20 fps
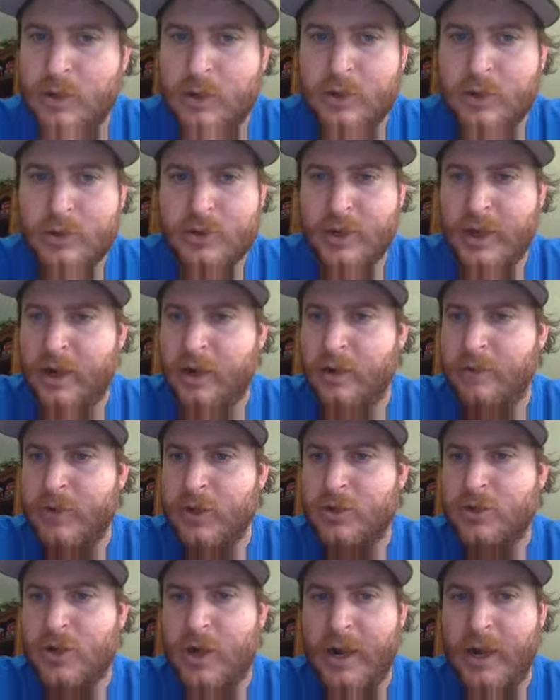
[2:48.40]
So the area of the
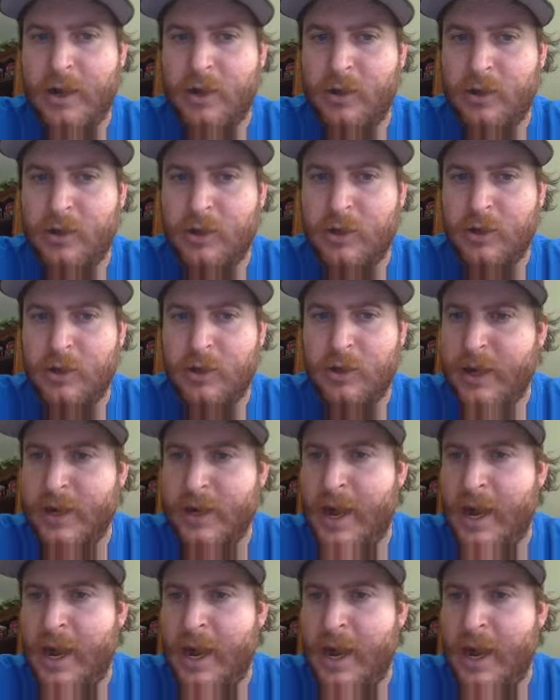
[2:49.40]
triangle is
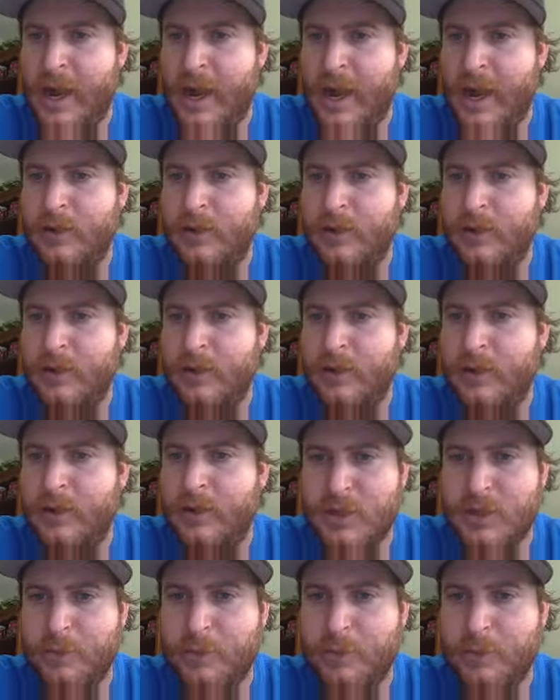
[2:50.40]
1/2 times
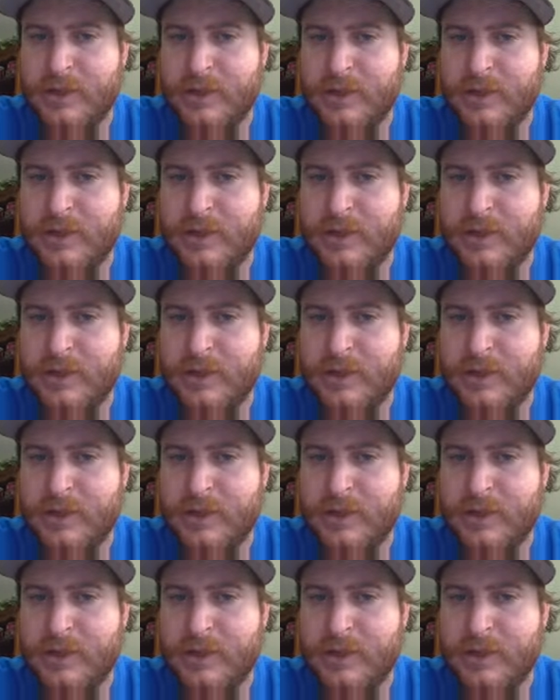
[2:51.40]
the base is 2
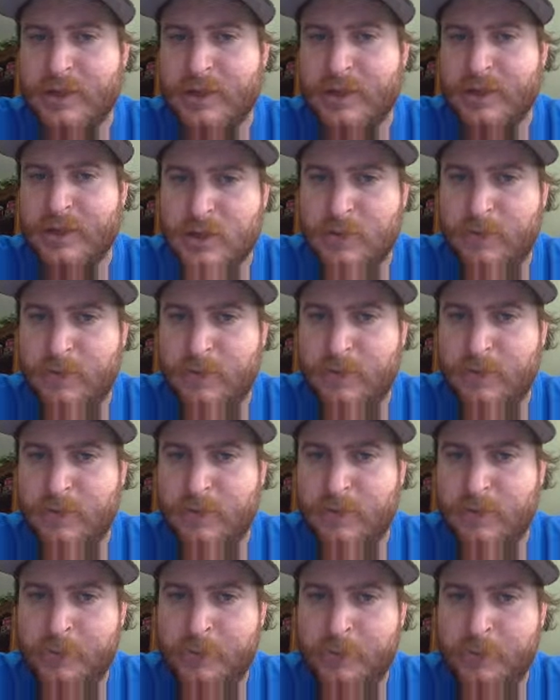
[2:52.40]
times the height is
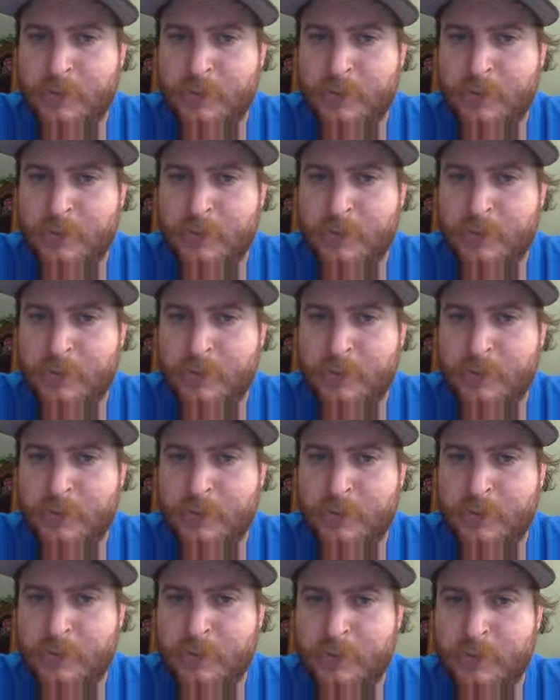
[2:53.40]
4. This is a little bit
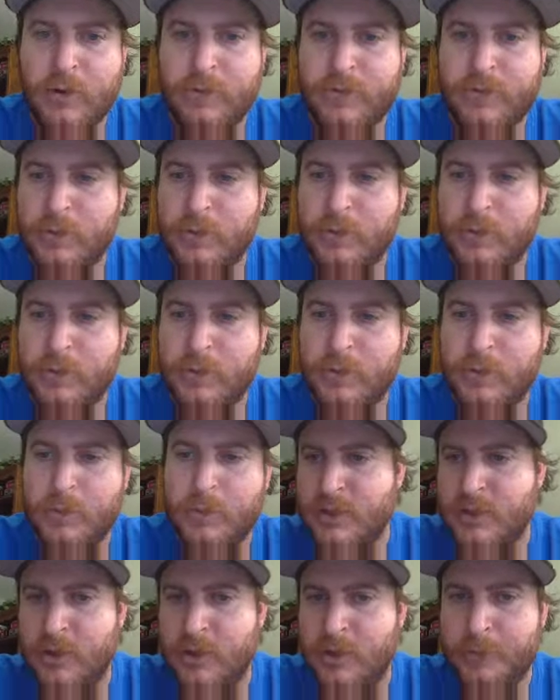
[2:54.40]
more review from last
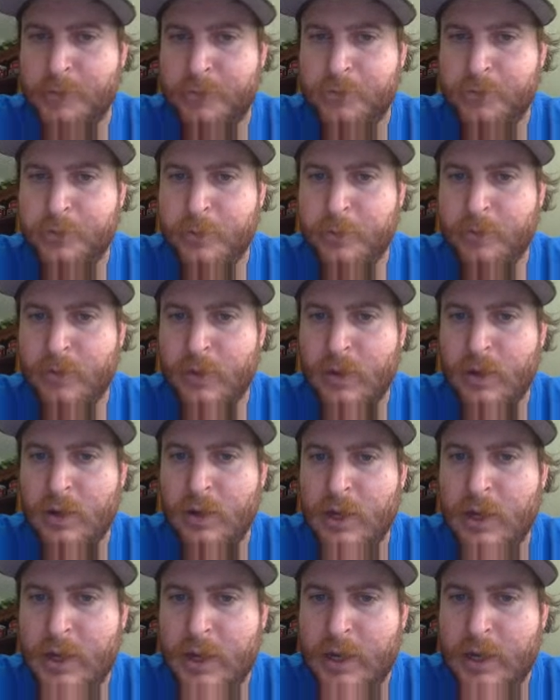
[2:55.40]
semester.
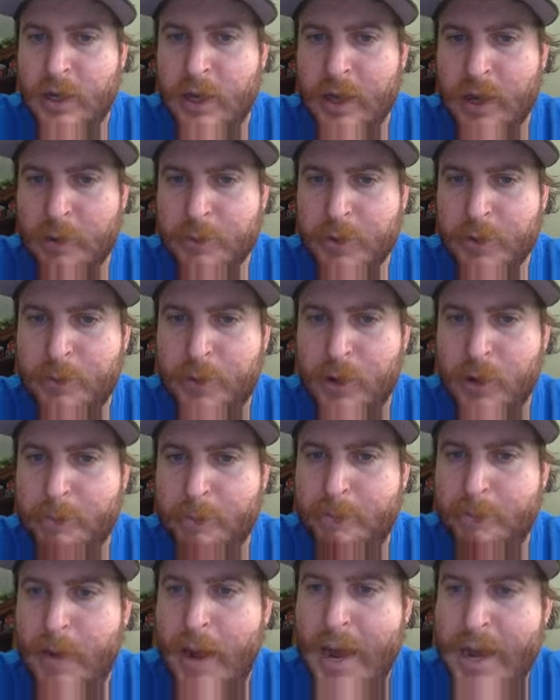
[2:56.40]
And I'm going to put
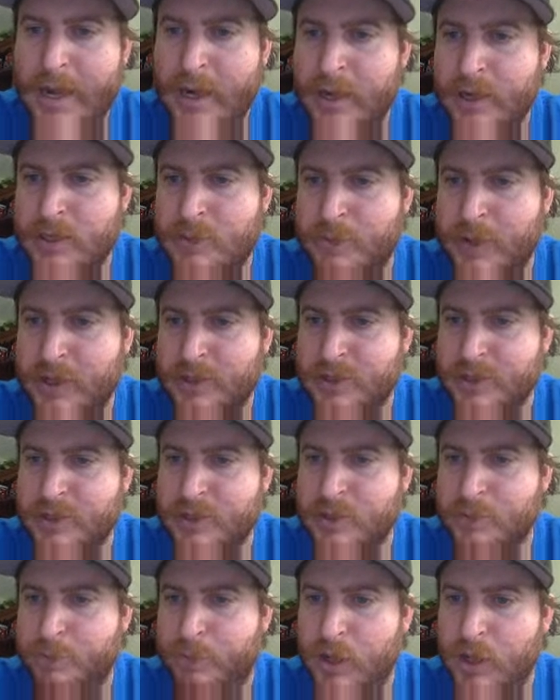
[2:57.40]
minus because this
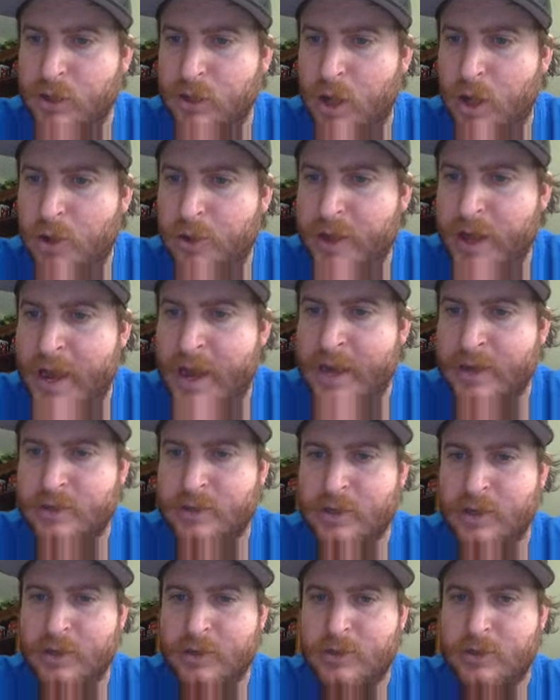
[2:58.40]
is below the
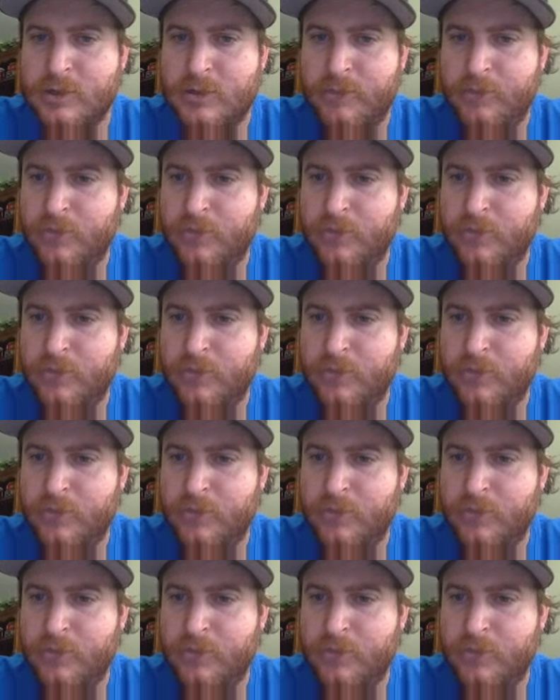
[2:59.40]
axis.